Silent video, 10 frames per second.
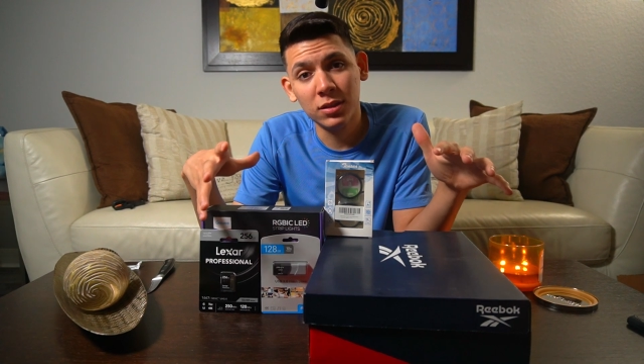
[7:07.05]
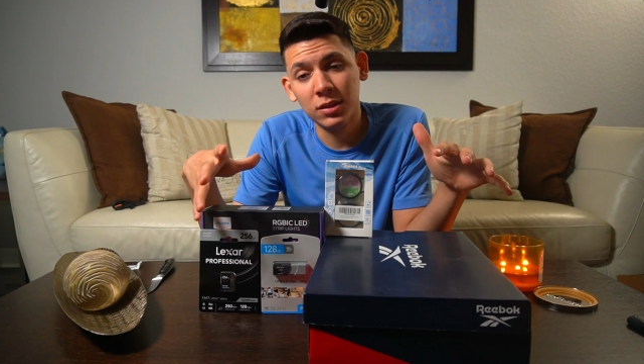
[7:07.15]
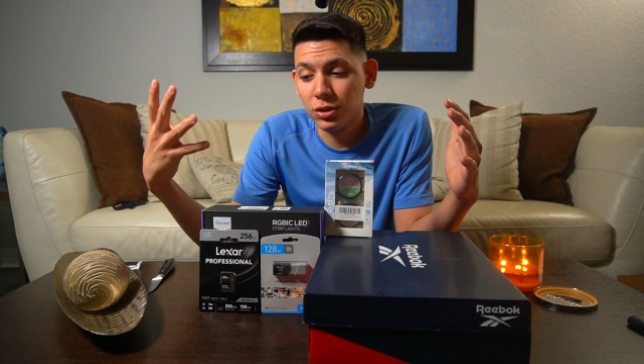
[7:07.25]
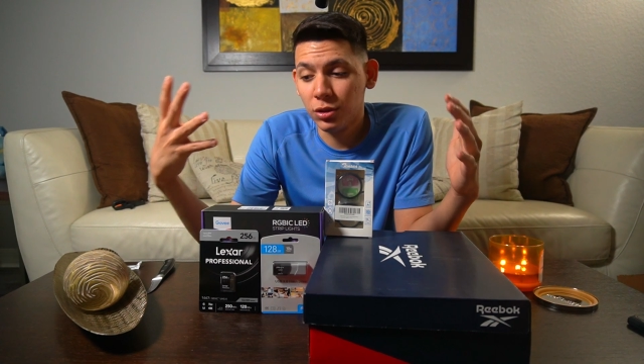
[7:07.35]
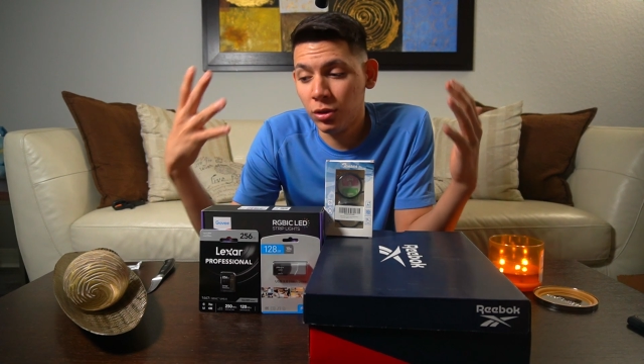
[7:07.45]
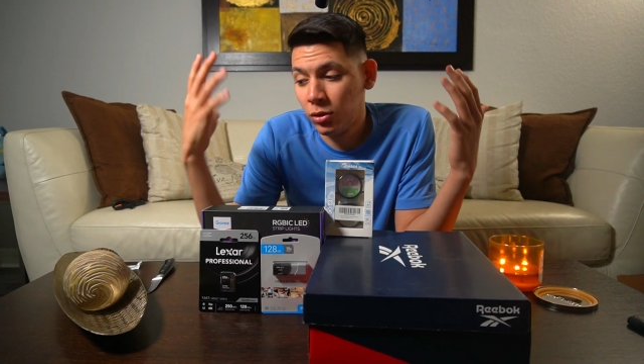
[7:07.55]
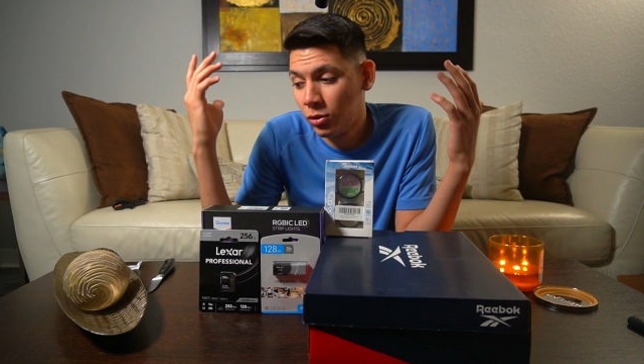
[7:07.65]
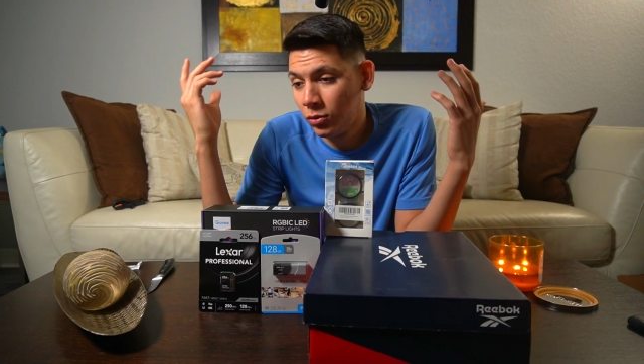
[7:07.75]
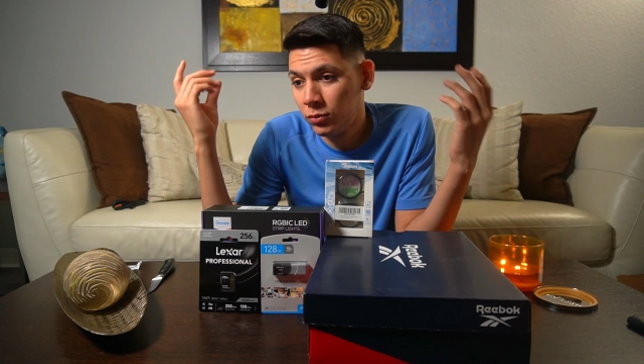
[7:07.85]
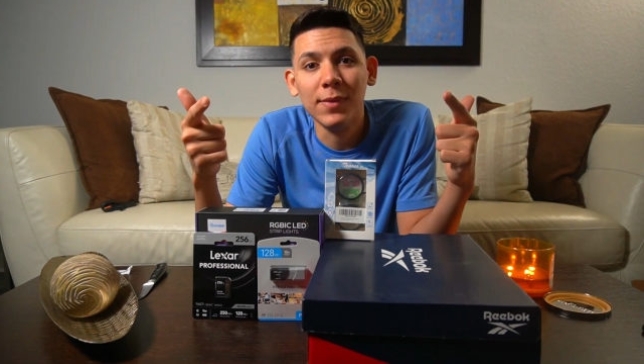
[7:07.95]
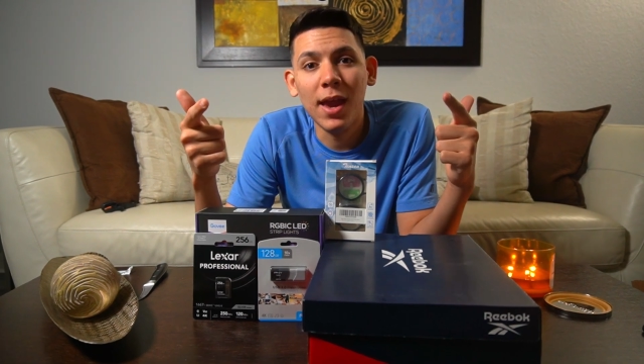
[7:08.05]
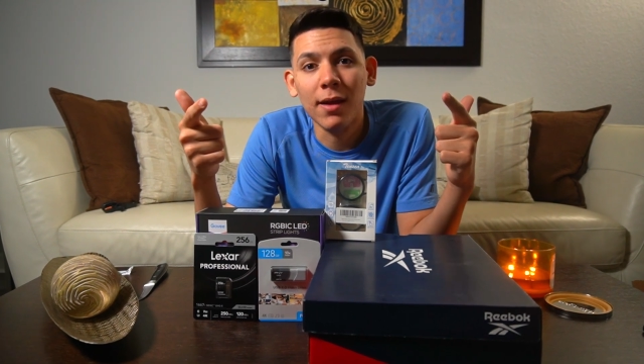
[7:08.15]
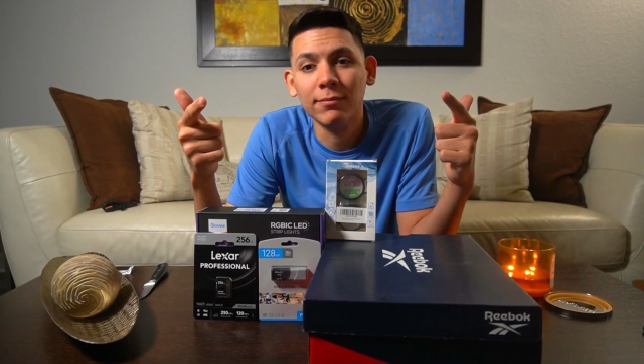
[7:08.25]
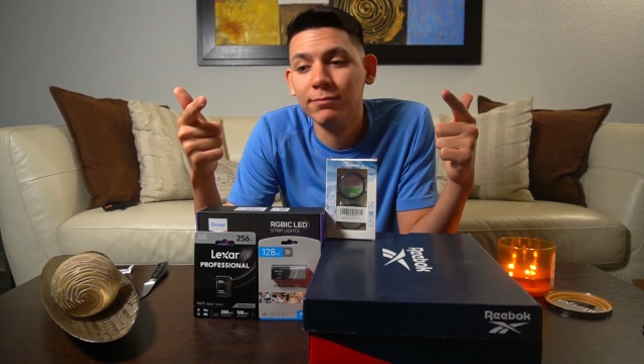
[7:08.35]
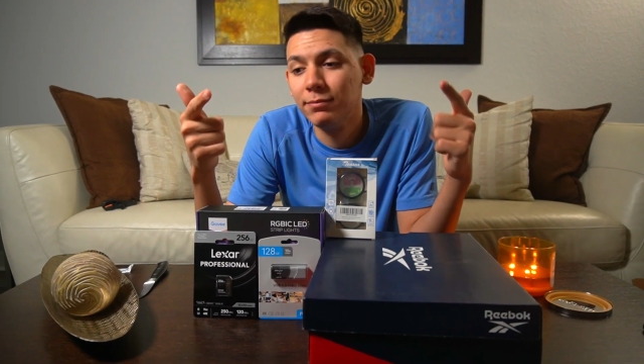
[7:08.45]
So yeah,
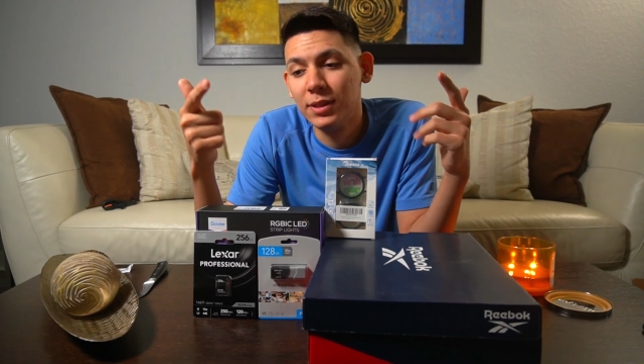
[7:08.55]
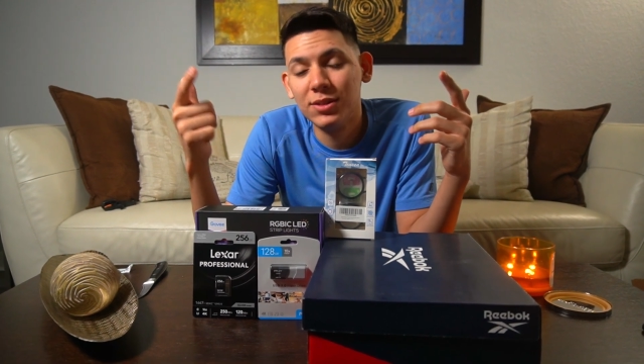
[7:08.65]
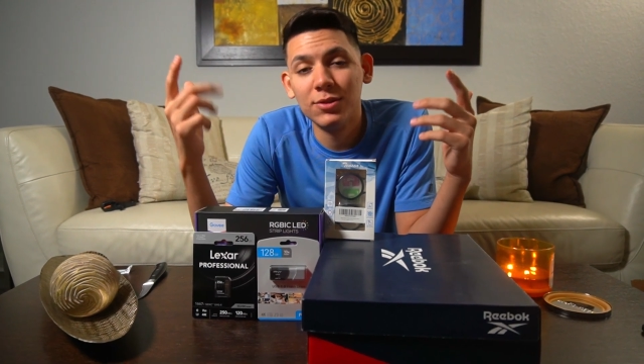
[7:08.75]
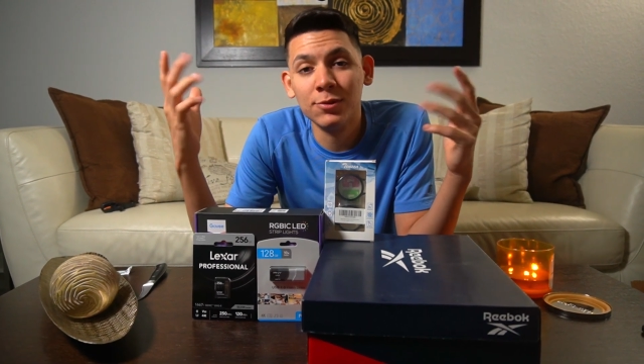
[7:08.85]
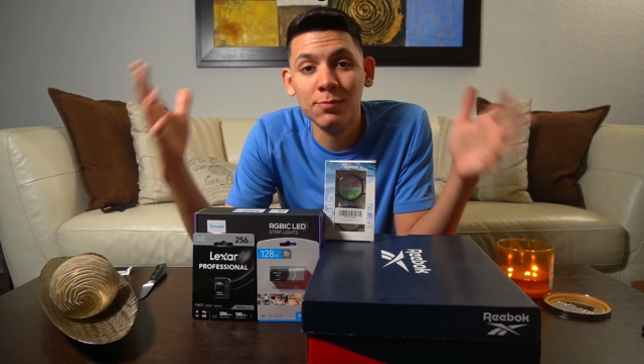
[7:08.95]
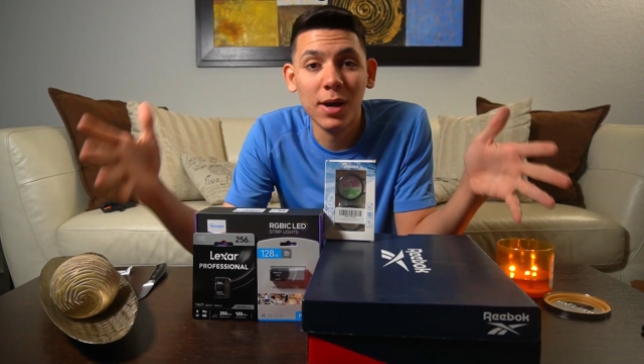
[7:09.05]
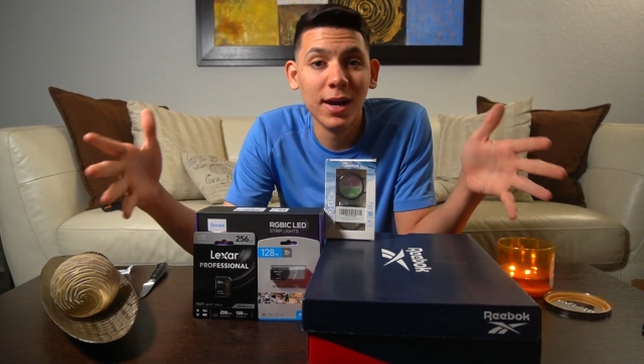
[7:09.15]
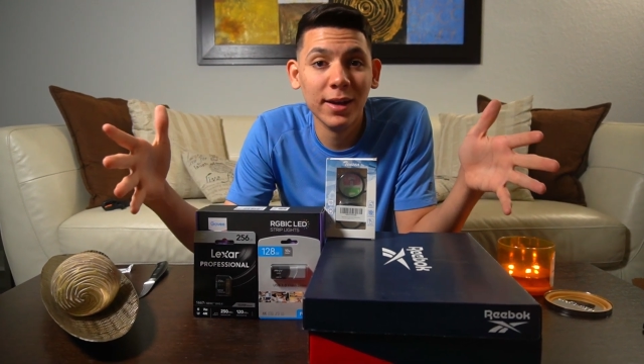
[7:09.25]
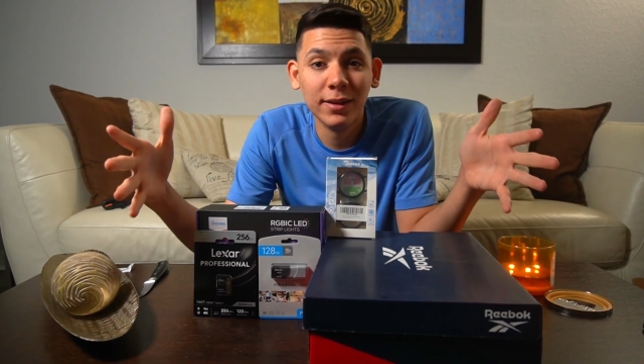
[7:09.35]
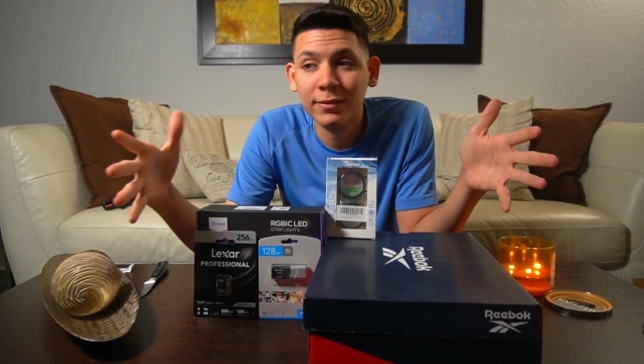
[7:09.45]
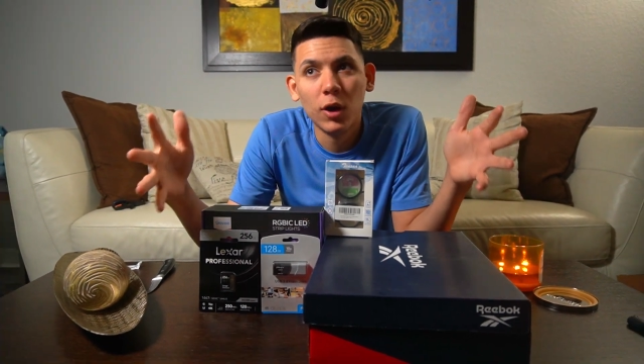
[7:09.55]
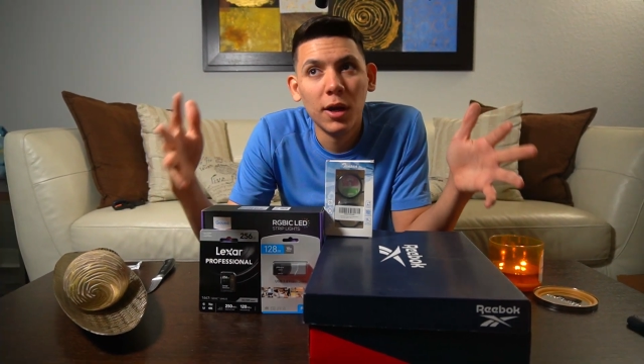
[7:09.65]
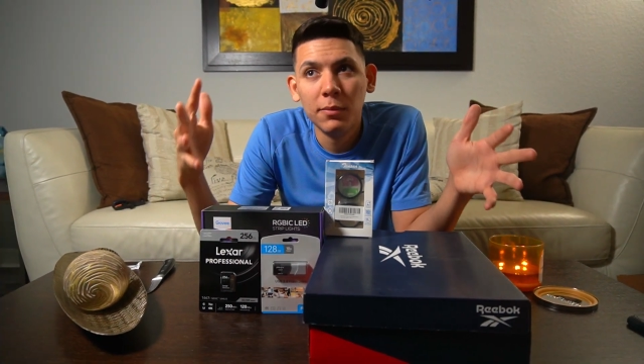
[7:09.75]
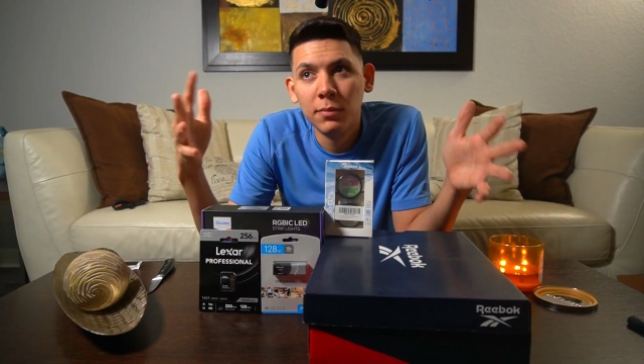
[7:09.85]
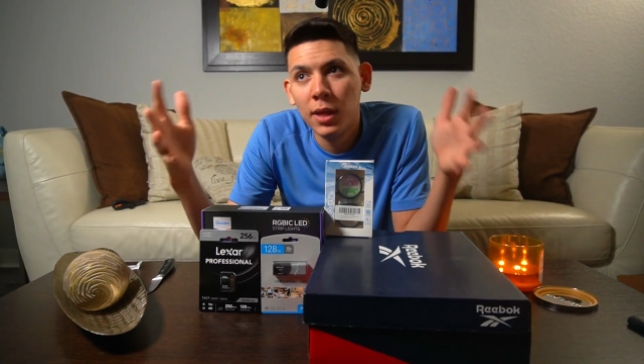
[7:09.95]
this is my
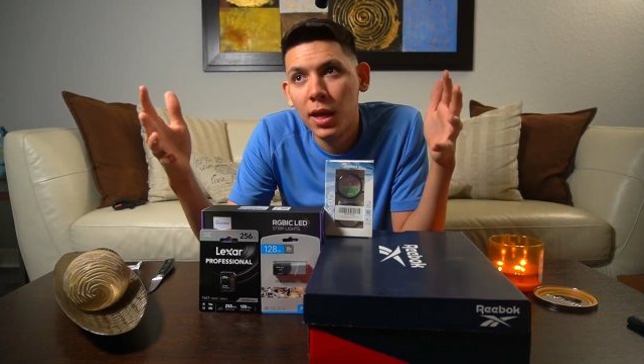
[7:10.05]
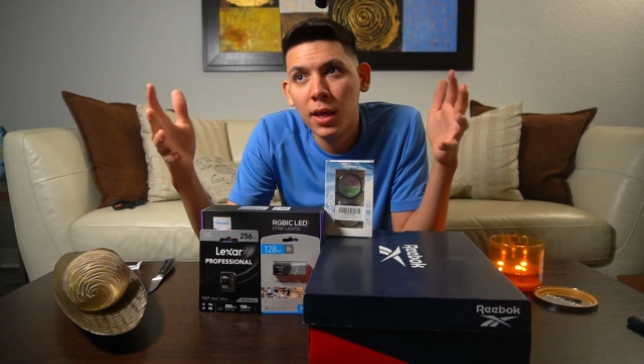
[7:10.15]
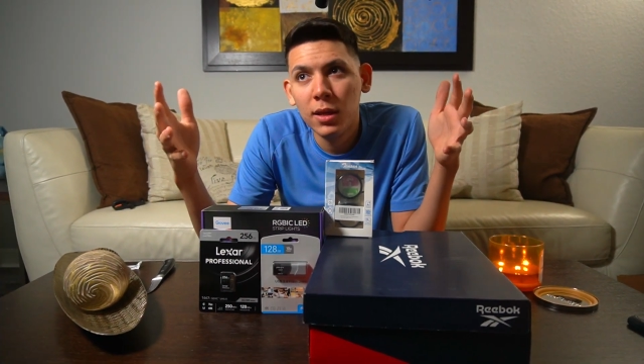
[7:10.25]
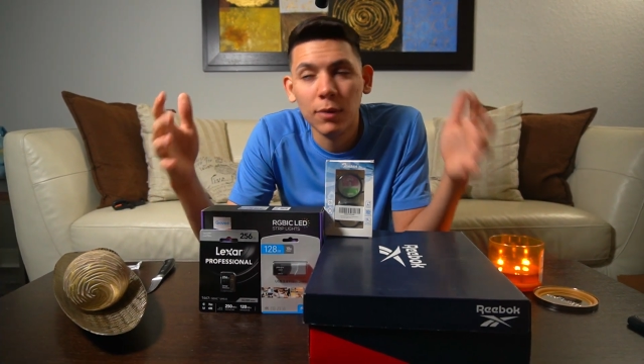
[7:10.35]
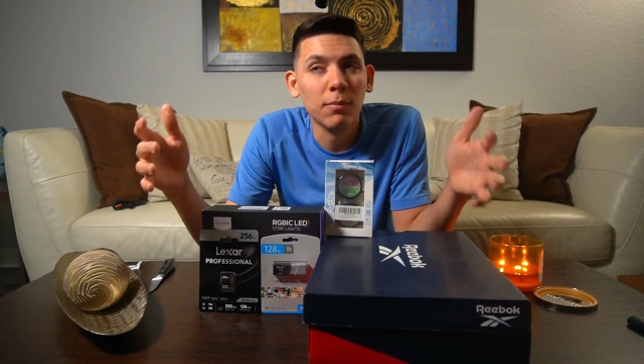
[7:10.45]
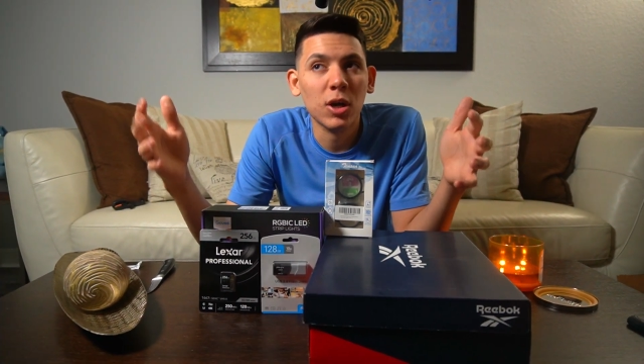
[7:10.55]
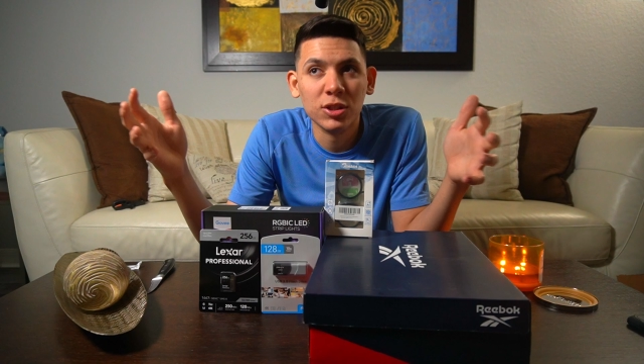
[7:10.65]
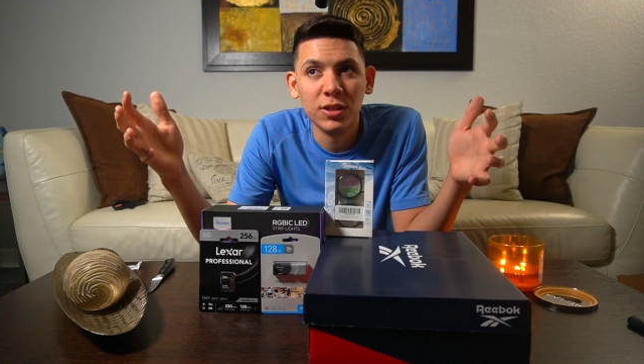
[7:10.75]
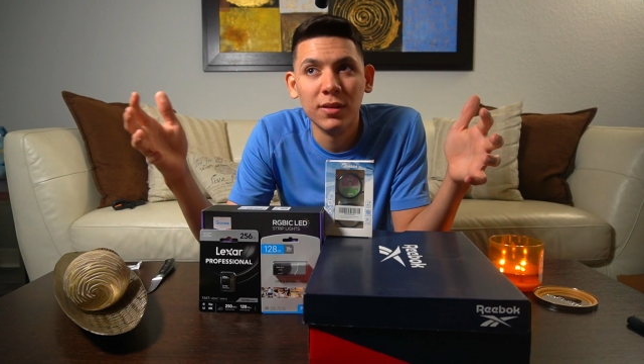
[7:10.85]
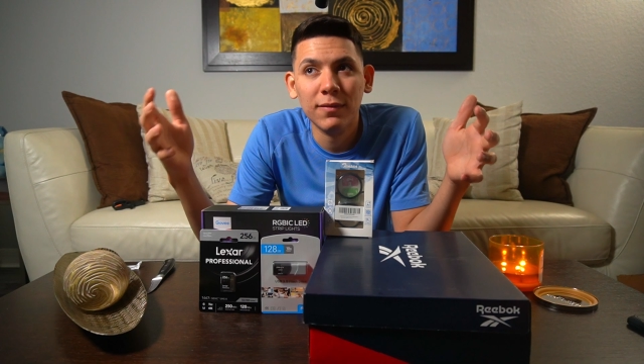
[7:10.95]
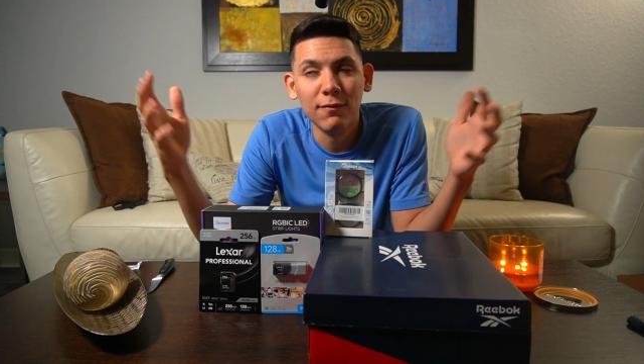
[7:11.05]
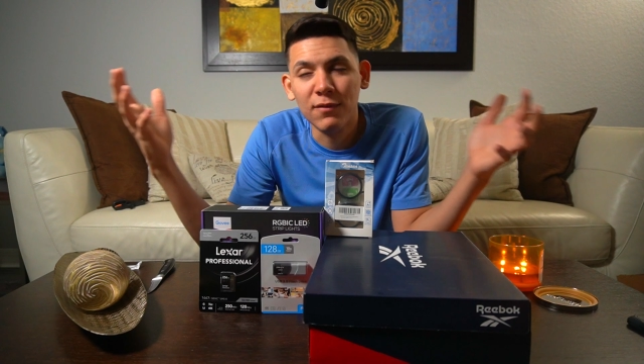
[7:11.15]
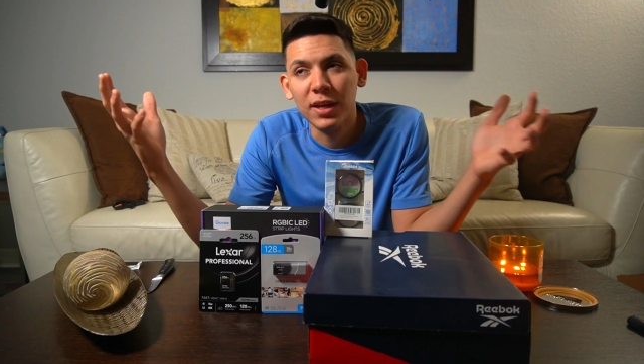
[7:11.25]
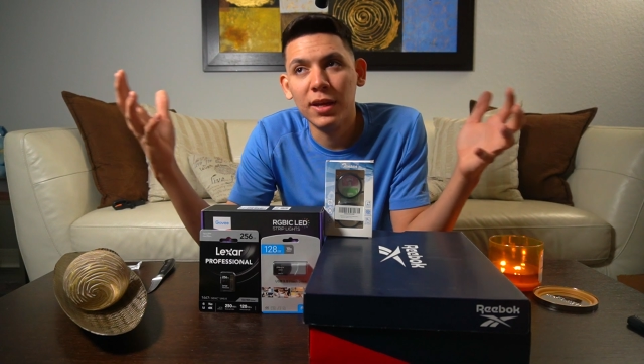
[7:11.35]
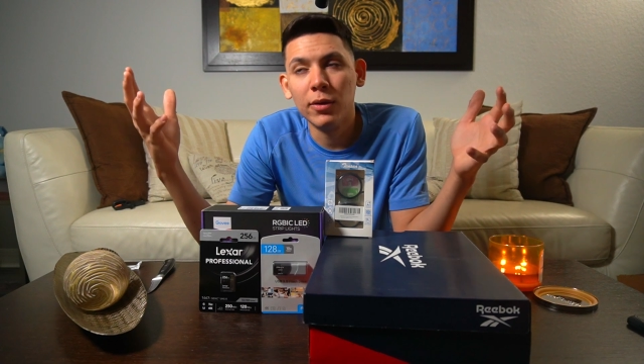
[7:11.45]
Prime Day unboxing
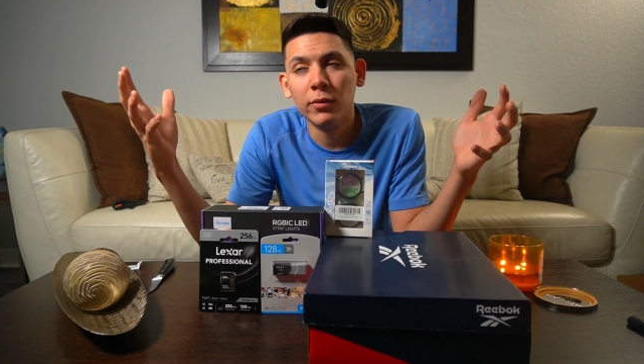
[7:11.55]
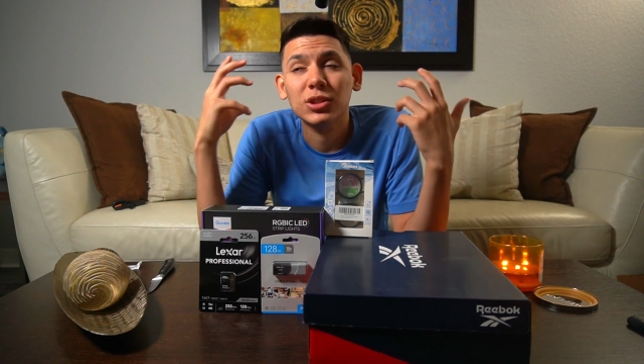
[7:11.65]
video.